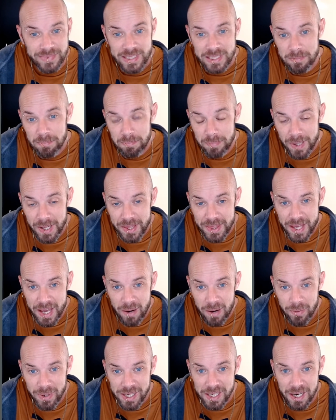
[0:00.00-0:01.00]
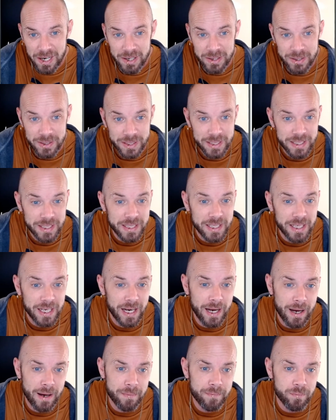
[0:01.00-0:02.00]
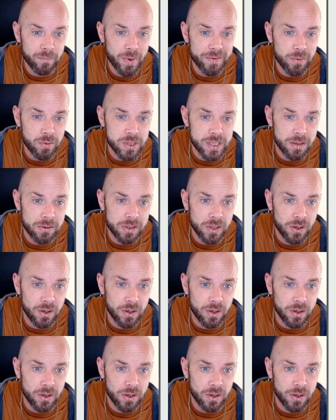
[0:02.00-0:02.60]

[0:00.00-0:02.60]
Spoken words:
But there we go. We've also